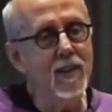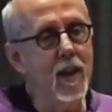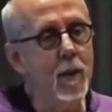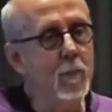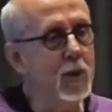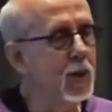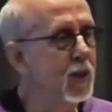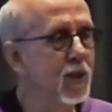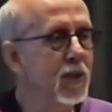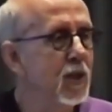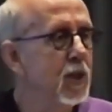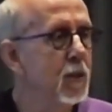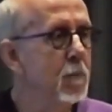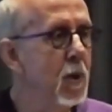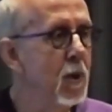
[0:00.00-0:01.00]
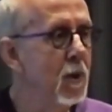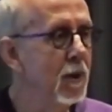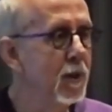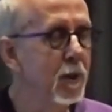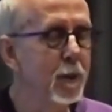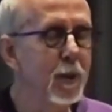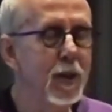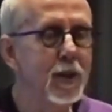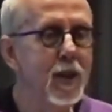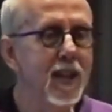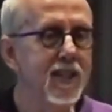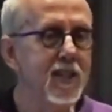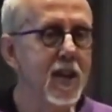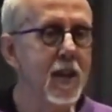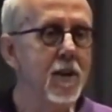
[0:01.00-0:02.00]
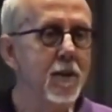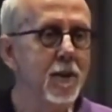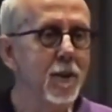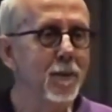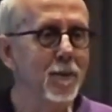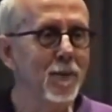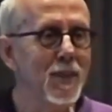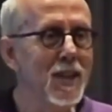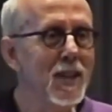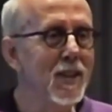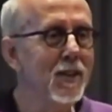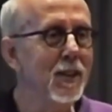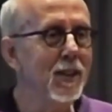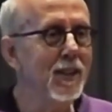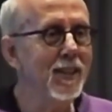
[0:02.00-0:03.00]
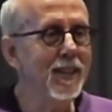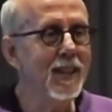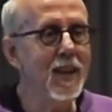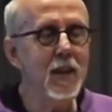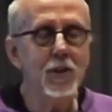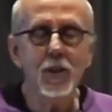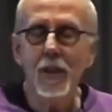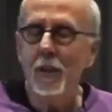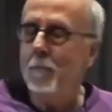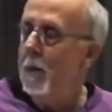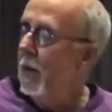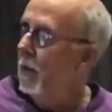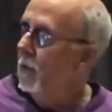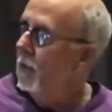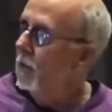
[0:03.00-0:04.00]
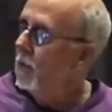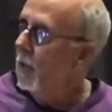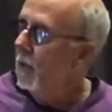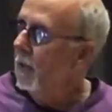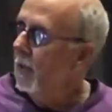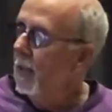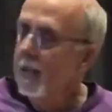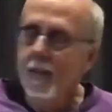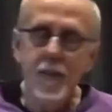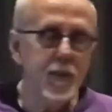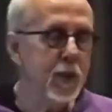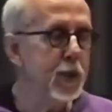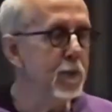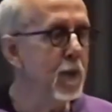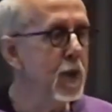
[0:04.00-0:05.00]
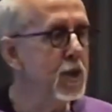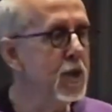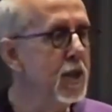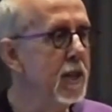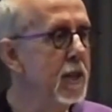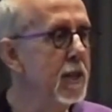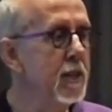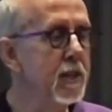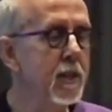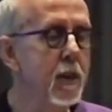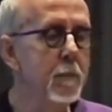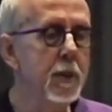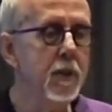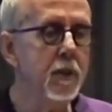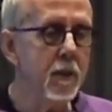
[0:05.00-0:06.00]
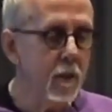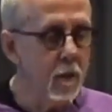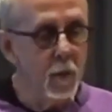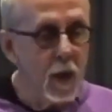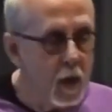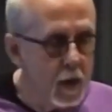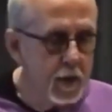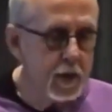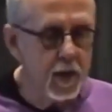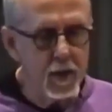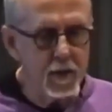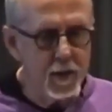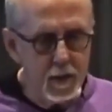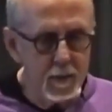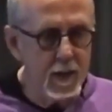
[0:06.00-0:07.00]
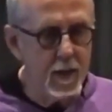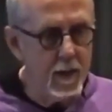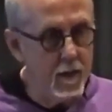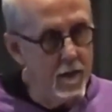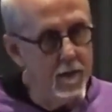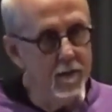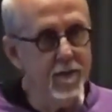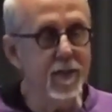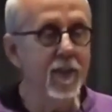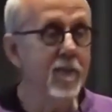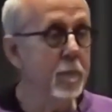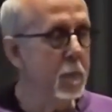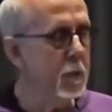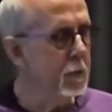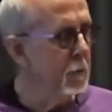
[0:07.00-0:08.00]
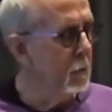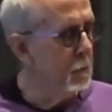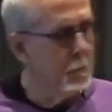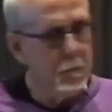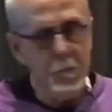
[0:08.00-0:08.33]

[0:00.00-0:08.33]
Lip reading: time, which is a small little redneck town in the Cascade Mountains, and these Rajneeshis come in and they go, "Where's Seth Tibbott live?" And everybody's like,